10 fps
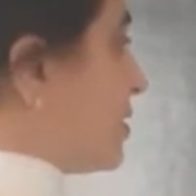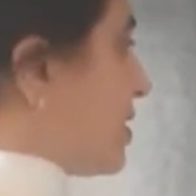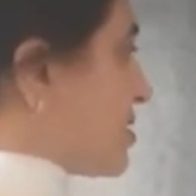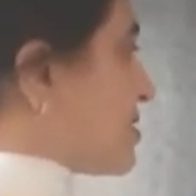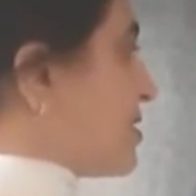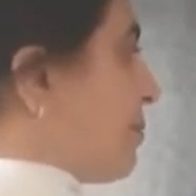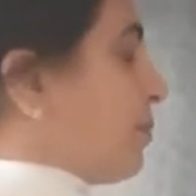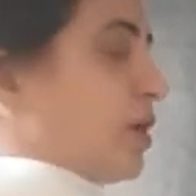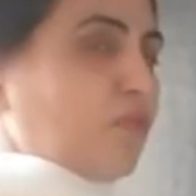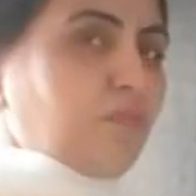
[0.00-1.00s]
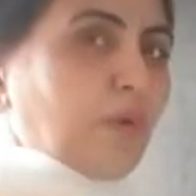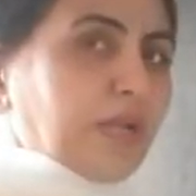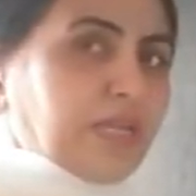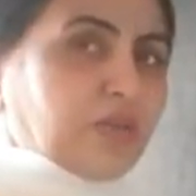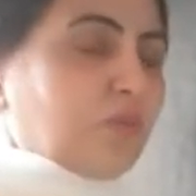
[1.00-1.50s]
this number of
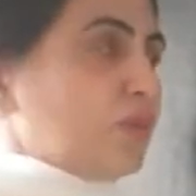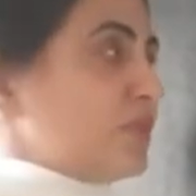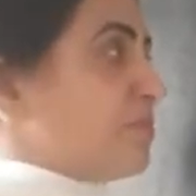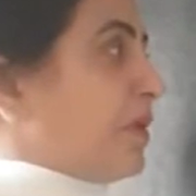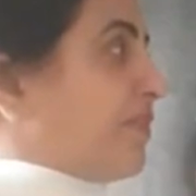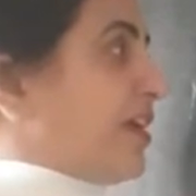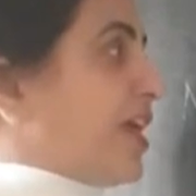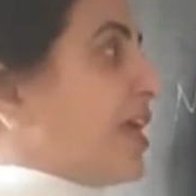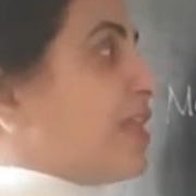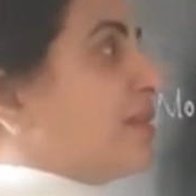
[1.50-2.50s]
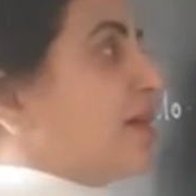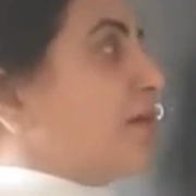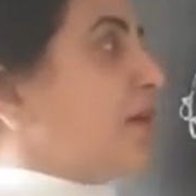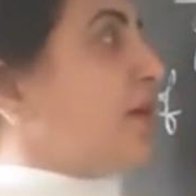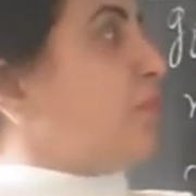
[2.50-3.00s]
molecules between
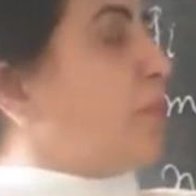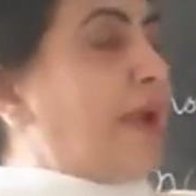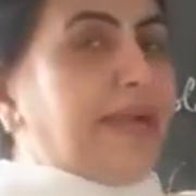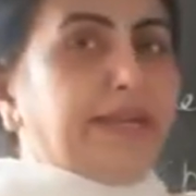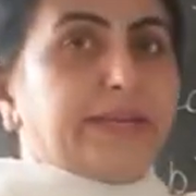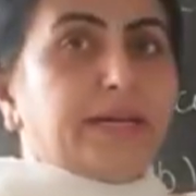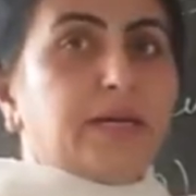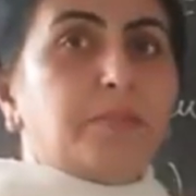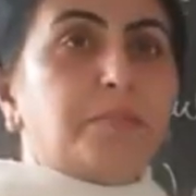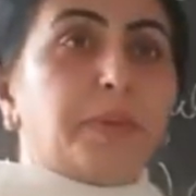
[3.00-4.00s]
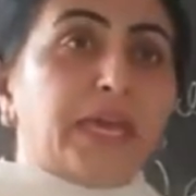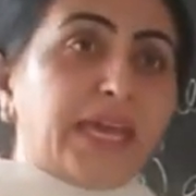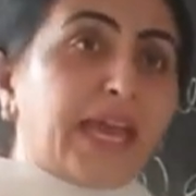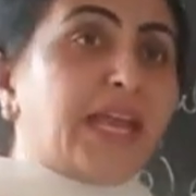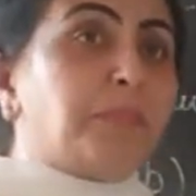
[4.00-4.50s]
the momentum
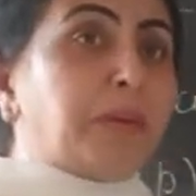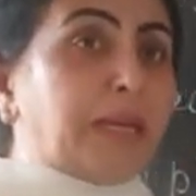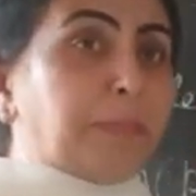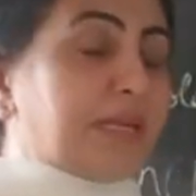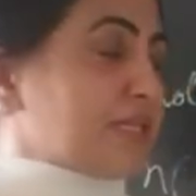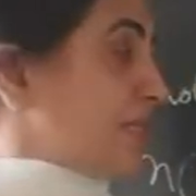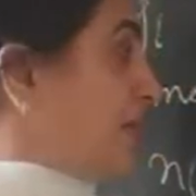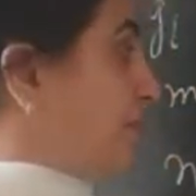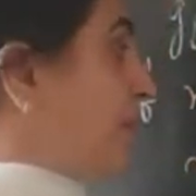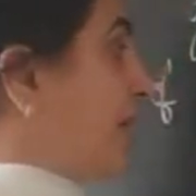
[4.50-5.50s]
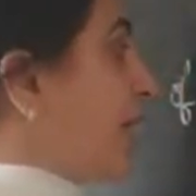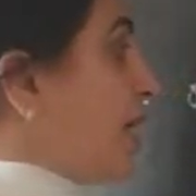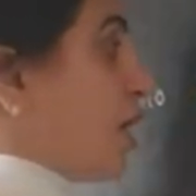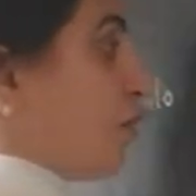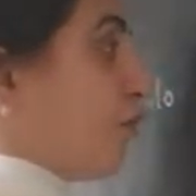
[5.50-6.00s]
p and p plus
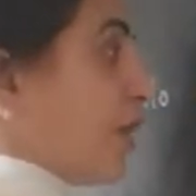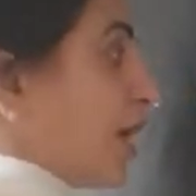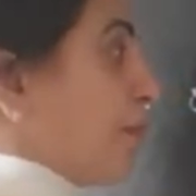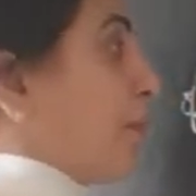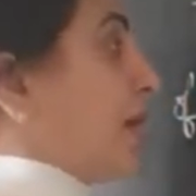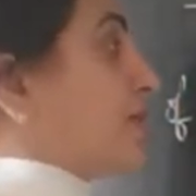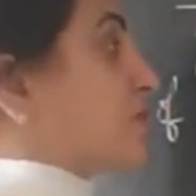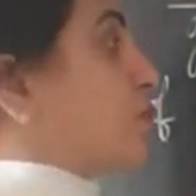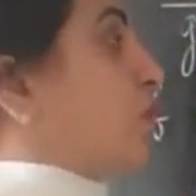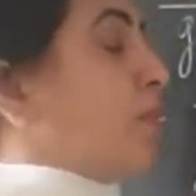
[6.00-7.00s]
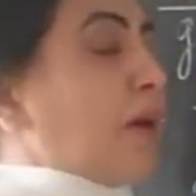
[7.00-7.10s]
dp, we must know